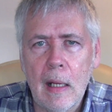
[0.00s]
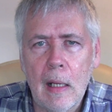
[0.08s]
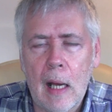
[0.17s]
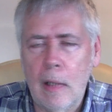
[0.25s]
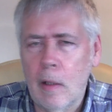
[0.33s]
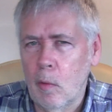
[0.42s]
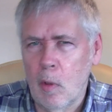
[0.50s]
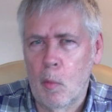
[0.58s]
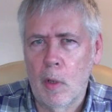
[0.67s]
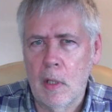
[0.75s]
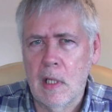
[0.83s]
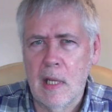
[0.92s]
I don't know
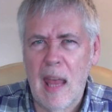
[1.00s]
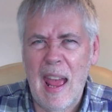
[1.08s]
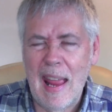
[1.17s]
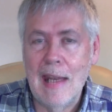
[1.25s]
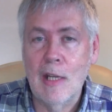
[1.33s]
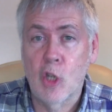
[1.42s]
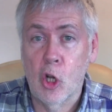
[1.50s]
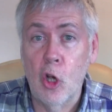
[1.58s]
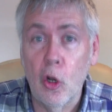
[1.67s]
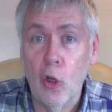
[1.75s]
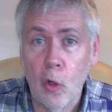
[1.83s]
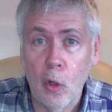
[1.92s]
what is it, their
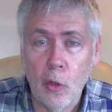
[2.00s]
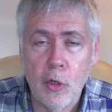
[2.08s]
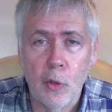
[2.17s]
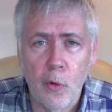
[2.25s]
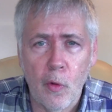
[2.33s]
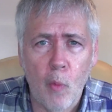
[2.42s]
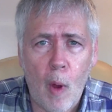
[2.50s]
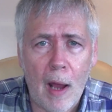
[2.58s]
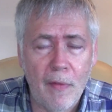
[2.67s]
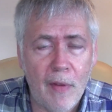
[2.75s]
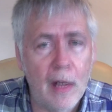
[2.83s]
internal sort of Wi-Fi,